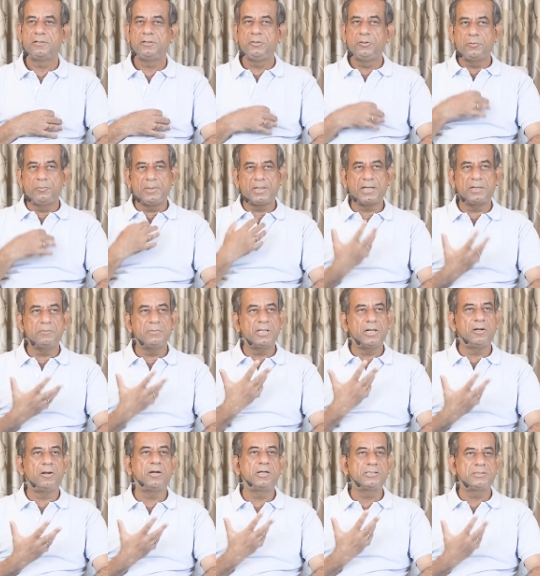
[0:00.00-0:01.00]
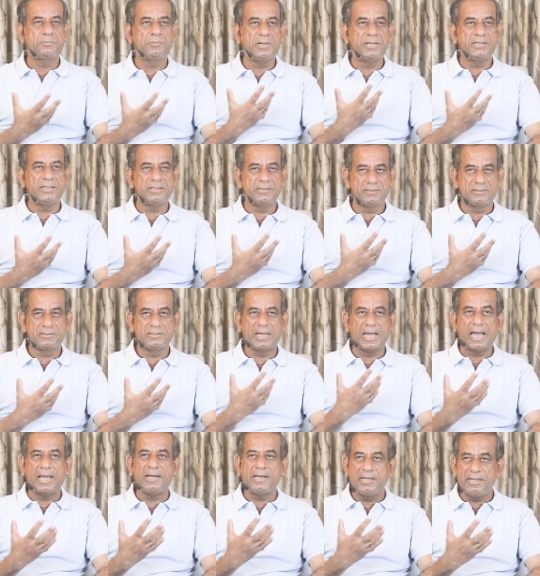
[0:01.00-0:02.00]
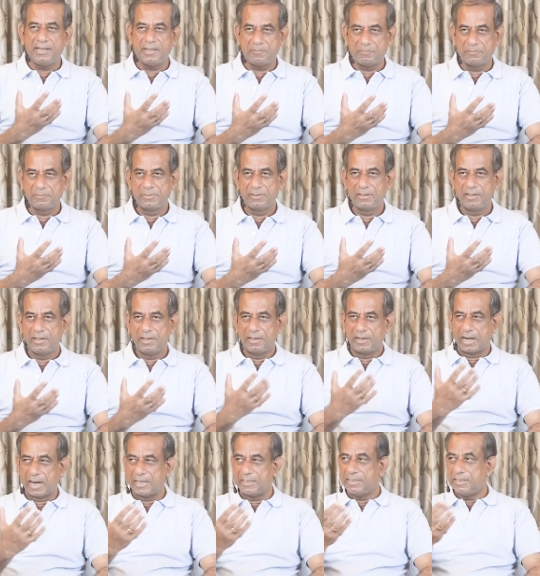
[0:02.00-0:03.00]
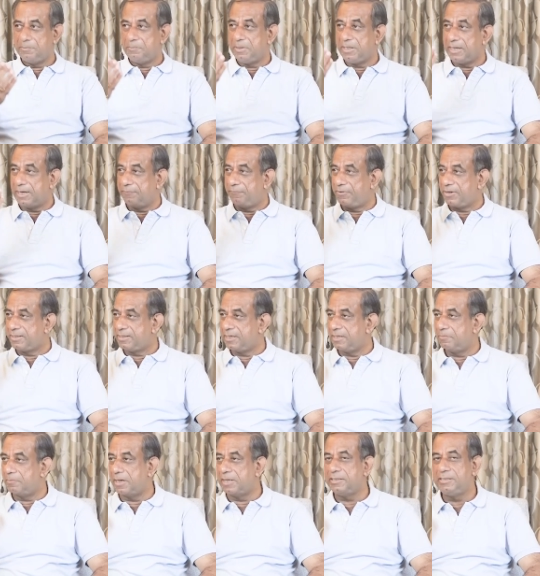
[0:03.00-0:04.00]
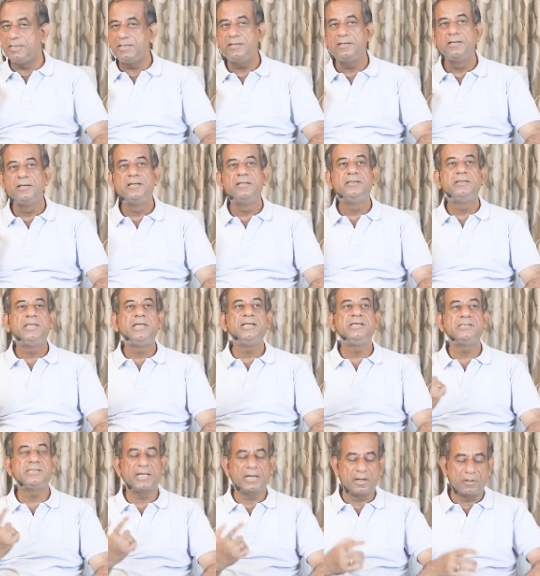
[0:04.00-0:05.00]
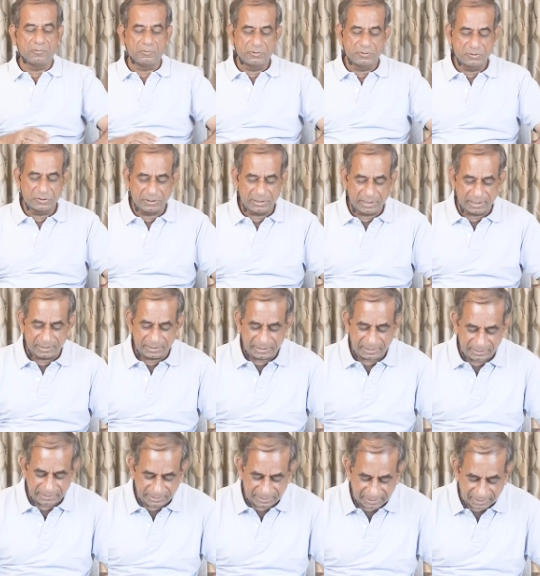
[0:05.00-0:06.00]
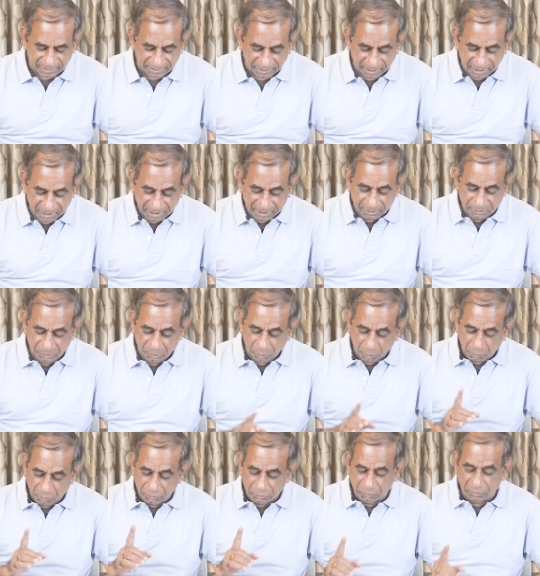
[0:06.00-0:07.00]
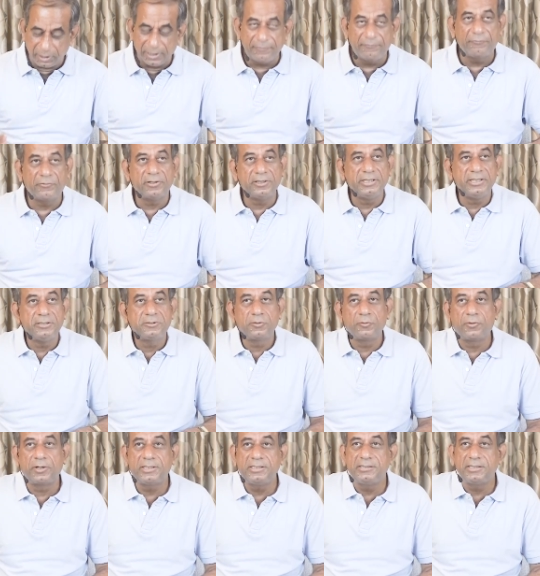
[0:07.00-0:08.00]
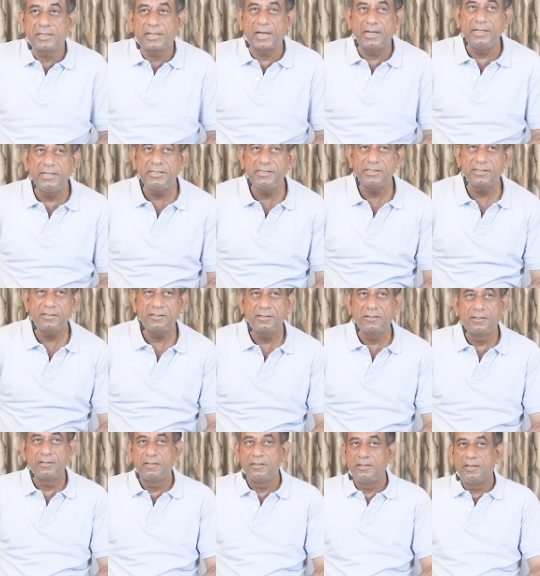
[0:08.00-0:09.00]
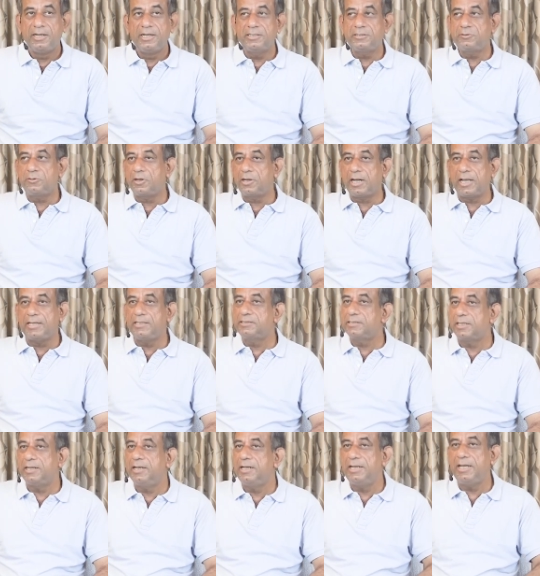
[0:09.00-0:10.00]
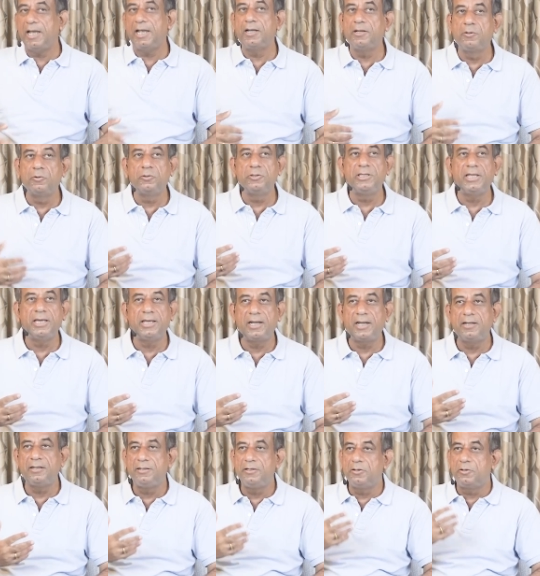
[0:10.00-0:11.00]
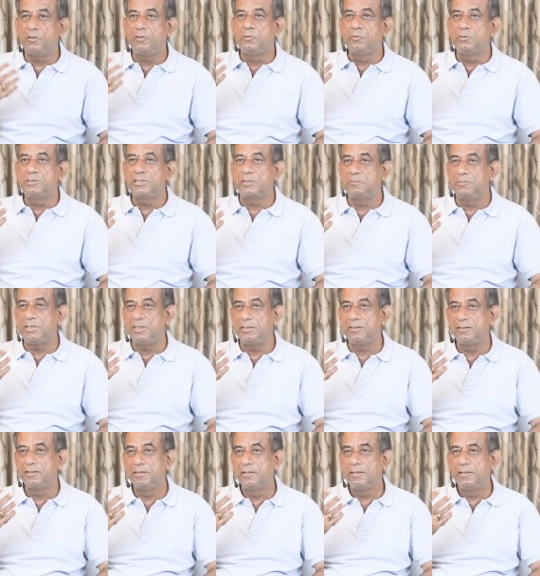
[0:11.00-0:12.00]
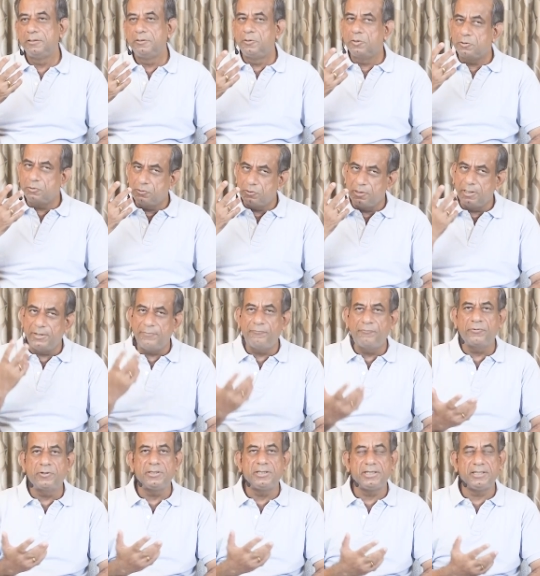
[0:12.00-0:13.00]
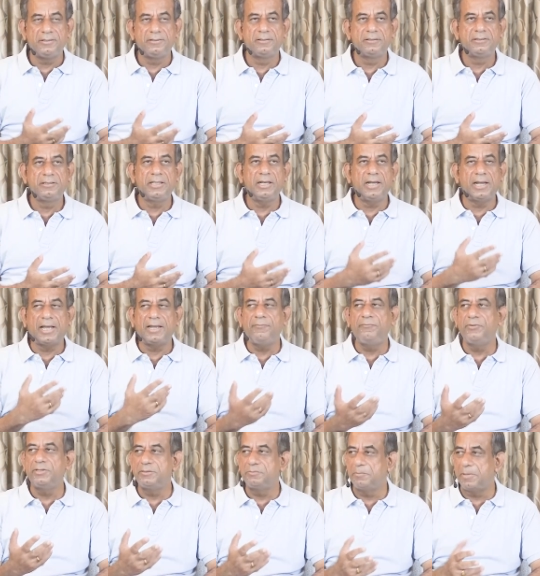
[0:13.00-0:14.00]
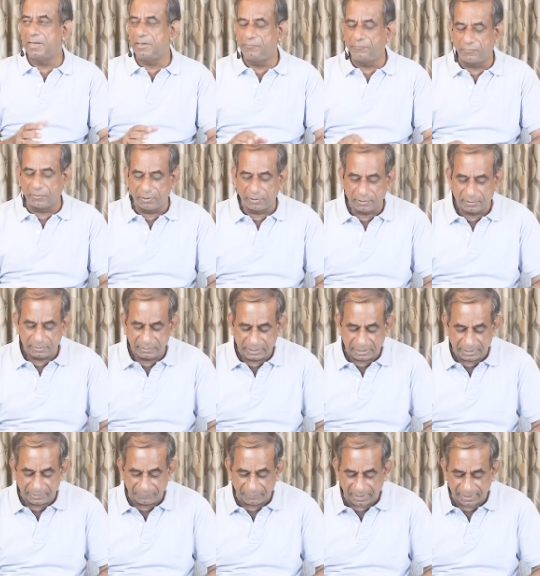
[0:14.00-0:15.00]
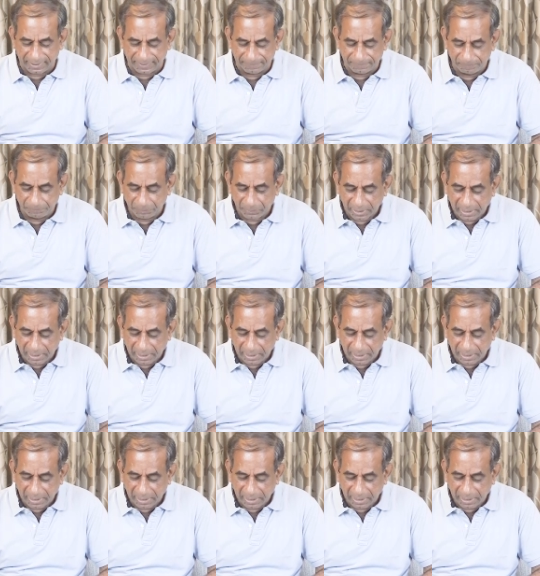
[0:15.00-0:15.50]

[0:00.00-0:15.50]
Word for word: You become the Lord's presence, carrying Him, rather than being affected by the things around. So here she is saying, those who live for thee. So what is the condition? It's not like suddenly I'll go there and you know do something. Those who live for thee, their life is meant for the divine.